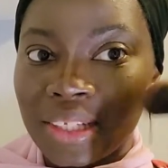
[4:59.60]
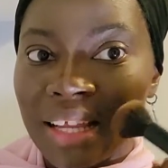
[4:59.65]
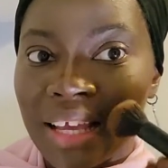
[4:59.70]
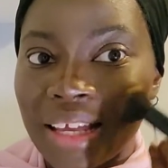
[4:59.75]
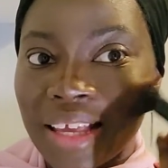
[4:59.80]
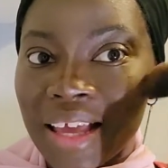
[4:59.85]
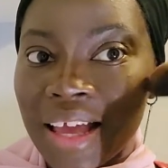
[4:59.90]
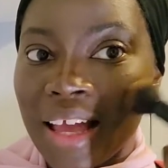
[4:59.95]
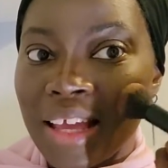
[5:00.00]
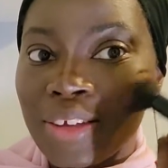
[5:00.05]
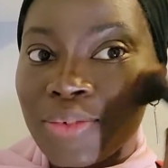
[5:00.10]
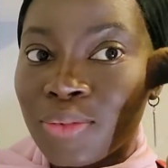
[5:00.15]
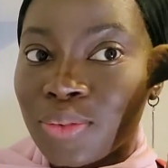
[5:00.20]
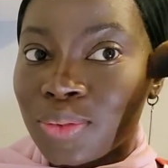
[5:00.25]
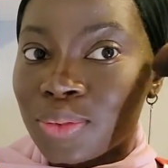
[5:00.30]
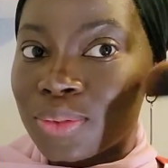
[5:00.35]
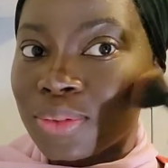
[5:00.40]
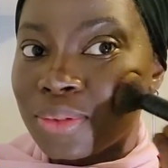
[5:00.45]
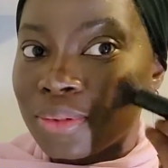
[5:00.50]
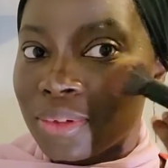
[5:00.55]
like
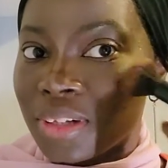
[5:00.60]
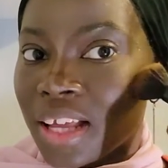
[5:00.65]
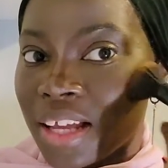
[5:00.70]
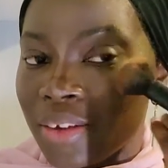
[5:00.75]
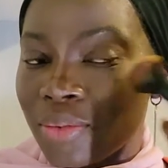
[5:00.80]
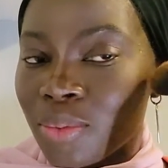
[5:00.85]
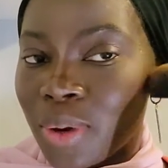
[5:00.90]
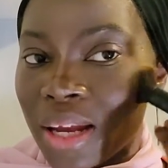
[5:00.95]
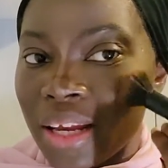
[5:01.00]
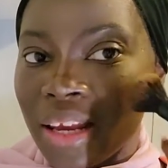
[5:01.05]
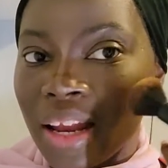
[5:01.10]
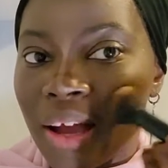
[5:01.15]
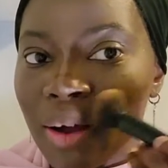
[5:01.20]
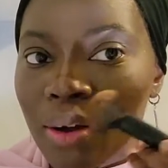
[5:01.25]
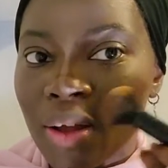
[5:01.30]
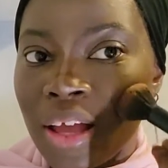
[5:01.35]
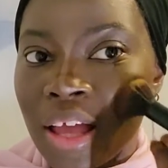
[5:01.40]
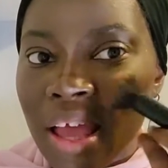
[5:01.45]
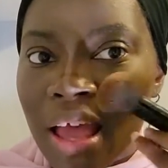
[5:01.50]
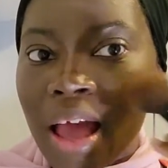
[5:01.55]
even like right now,
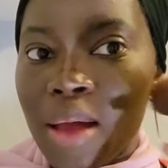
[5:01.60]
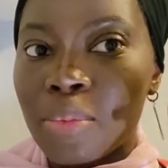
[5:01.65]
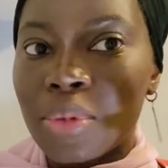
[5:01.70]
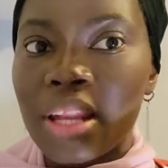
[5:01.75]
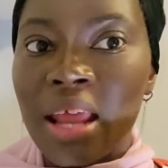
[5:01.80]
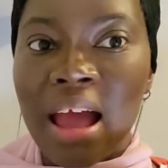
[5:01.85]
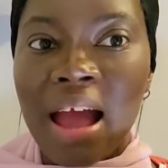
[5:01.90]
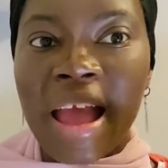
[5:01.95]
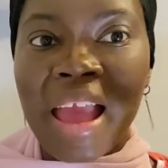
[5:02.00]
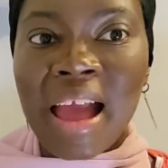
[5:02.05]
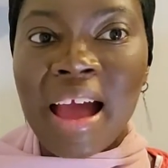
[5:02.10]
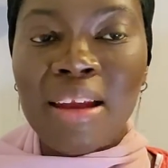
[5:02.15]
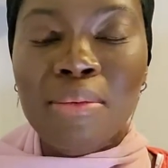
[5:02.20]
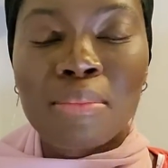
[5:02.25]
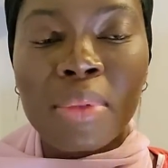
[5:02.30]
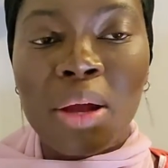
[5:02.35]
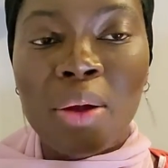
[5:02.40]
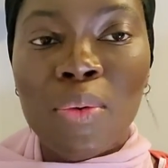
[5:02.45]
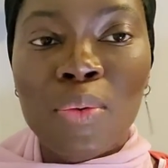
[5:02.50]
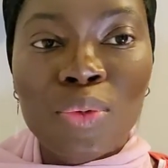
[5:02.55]
I mean, I had
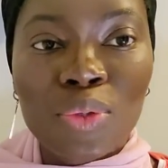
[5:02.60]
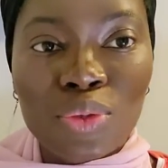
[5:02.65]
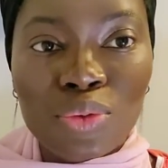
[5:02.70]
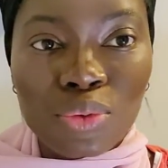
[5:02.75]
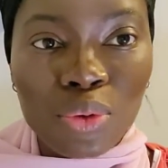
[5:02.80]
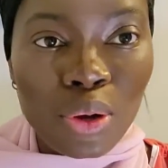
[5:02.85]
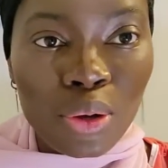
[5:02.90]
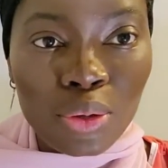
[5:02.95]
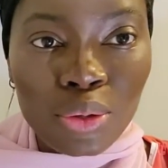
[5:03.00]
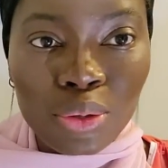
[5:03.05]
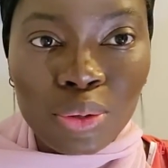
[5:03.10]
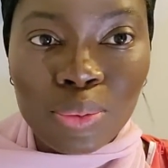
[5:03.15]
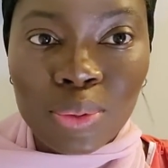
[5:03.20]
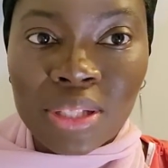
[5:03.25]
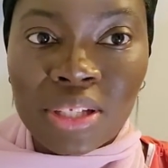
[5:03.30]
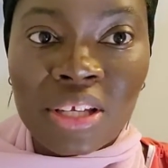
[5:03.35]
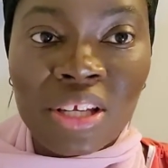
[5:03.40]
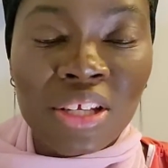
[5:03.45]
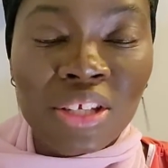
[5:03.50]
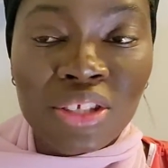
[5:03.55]
my own struggle
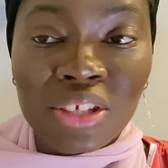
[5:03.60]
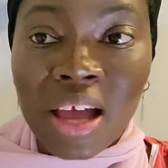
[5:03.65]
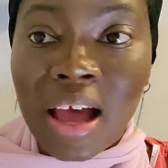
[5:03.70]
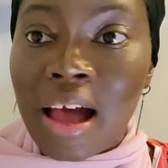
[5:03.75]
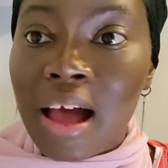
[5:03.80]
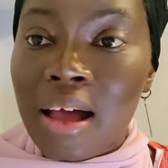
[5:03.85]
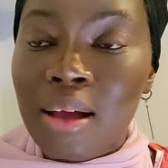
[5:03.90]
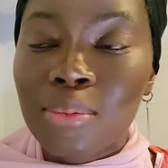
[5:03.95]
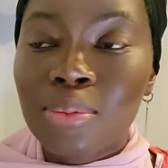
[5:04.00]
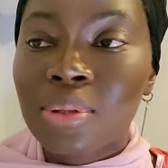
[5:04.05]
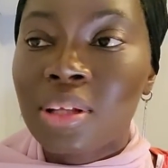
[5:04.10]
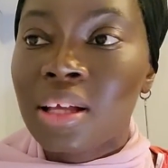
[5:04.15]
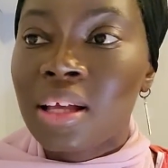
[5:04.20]
with hijab,